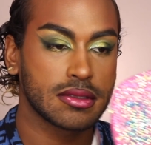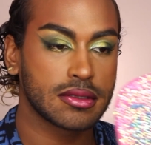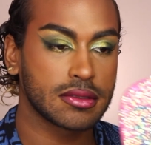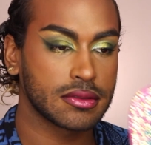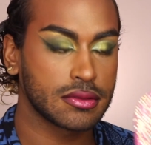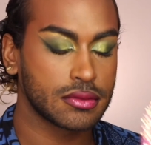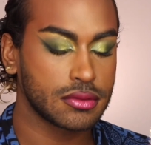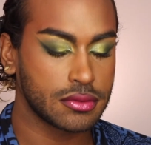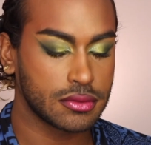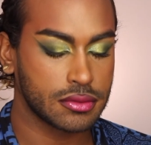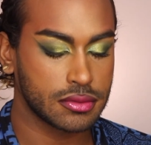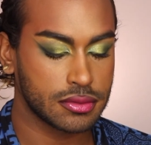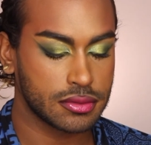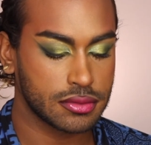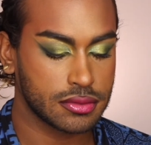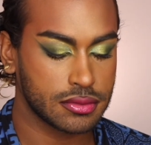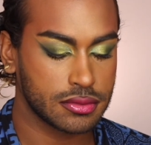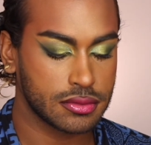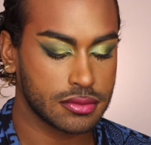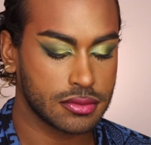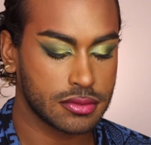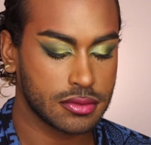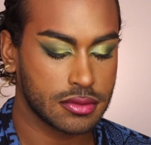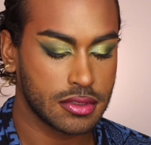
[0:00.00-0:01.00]
Ooh.
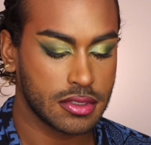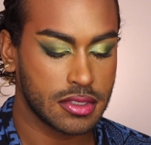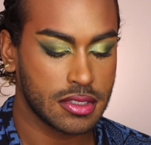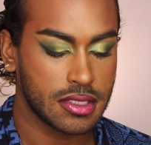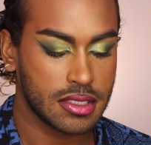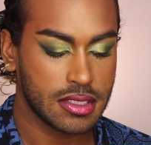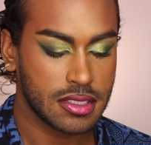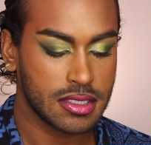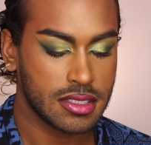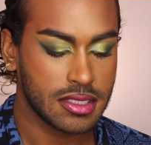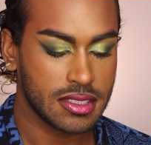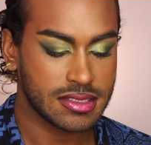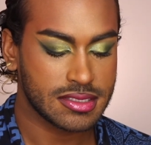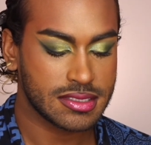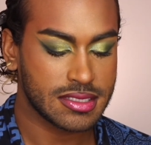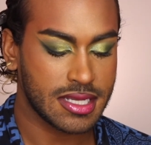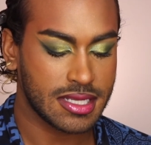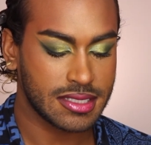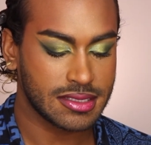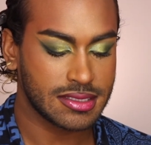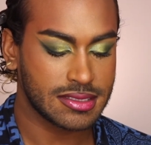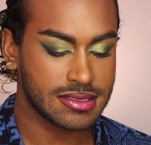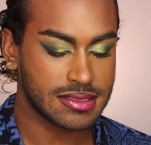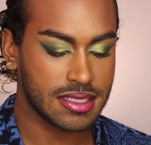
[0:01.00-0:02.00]
It's
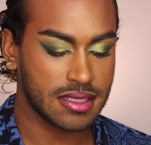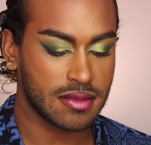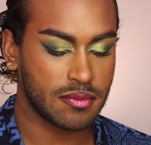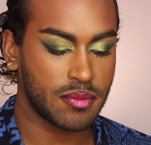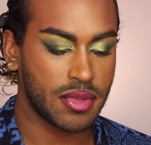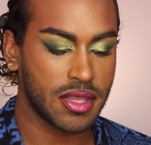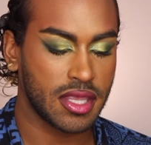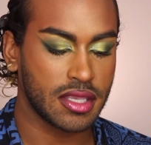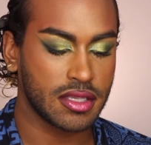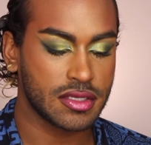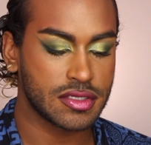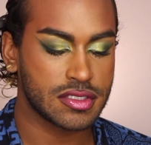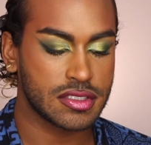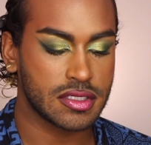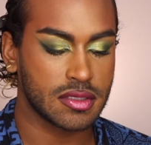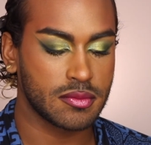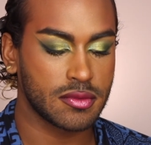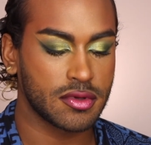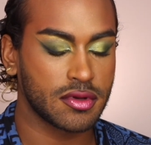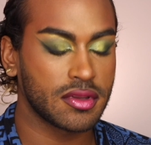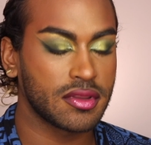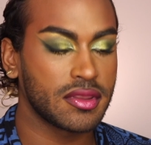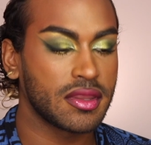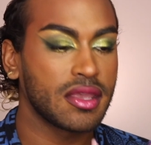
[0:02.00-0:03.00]
got this like pink
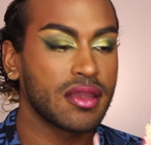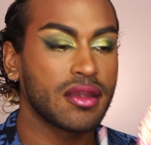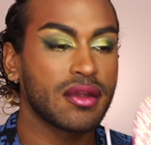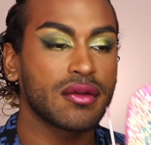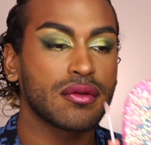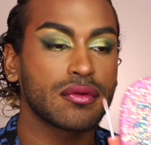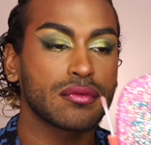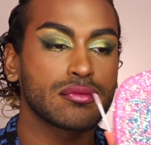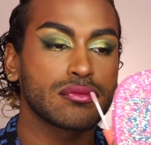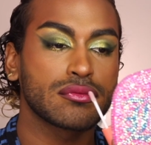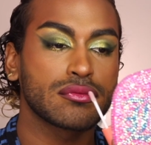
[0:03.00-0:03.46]
shimmer in there.